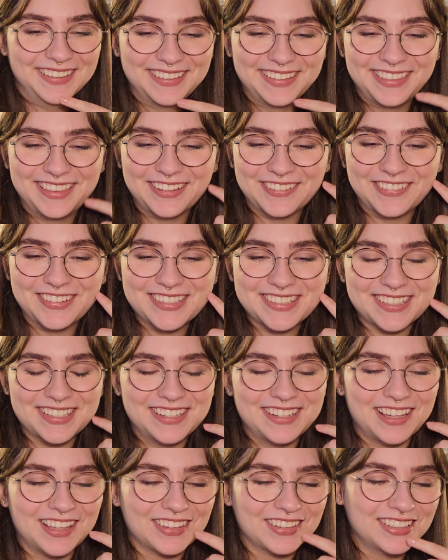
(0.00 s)
There was
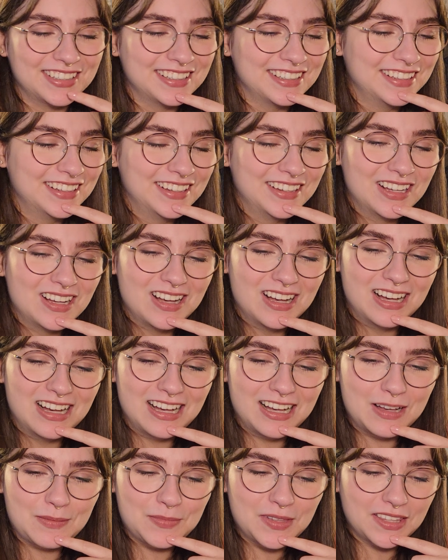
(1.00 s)
another
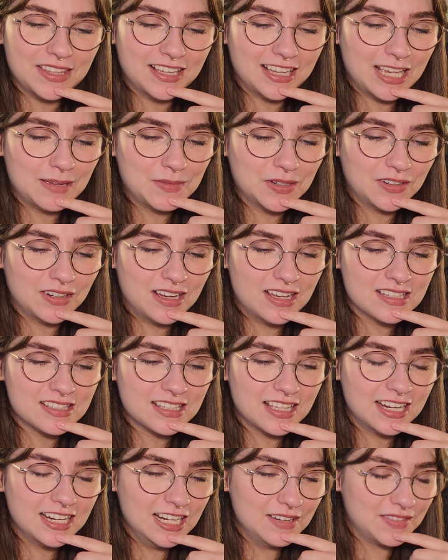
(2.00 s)
thing that I came across.
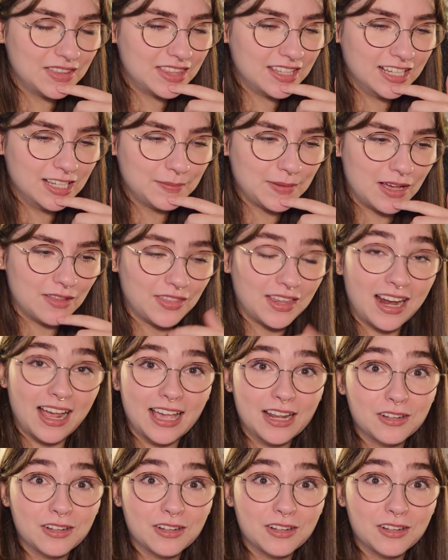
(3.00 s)
I didn't even think about that I